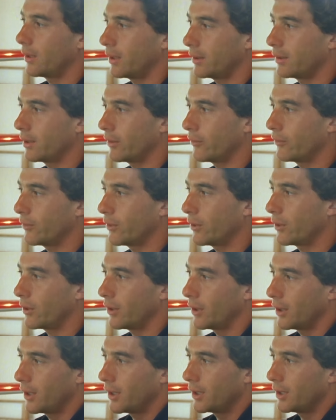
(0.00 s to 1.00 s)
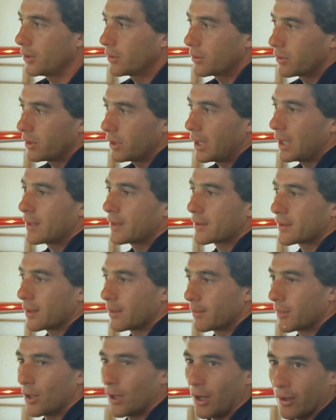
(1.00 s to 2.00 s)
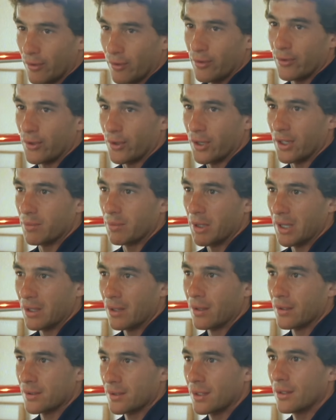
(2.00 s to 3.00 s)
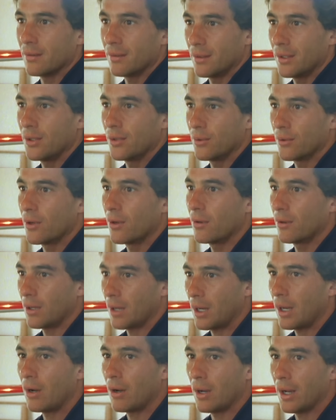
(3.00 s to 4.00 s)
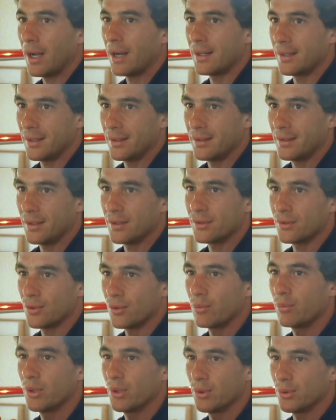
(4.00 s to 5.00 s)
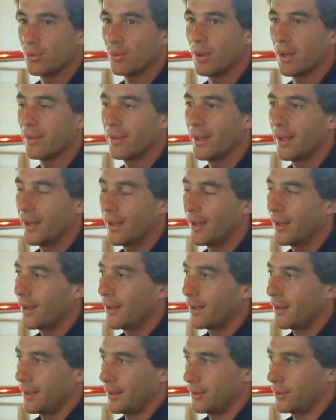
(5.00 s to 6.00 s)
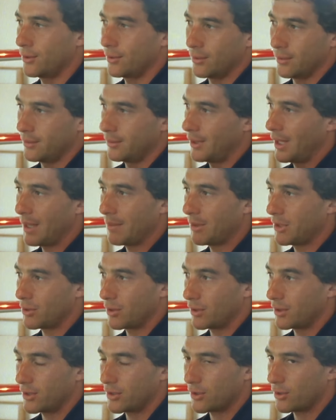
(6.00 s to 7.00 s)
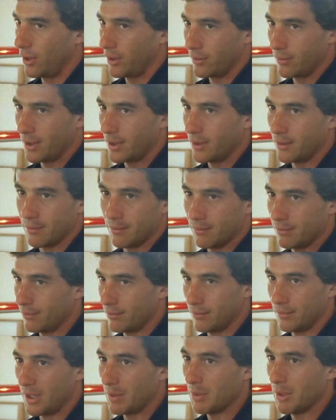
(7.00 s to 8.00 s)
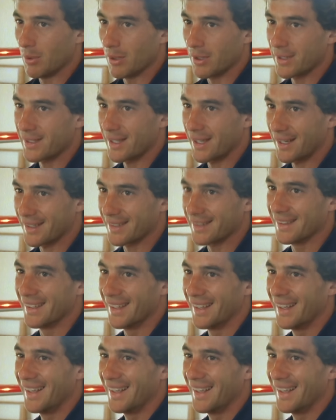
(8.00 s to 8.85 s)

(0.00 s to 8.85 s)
Therefore, you create some love for it because you know how hard it is to build one and to damage or destroy one, maybe one second.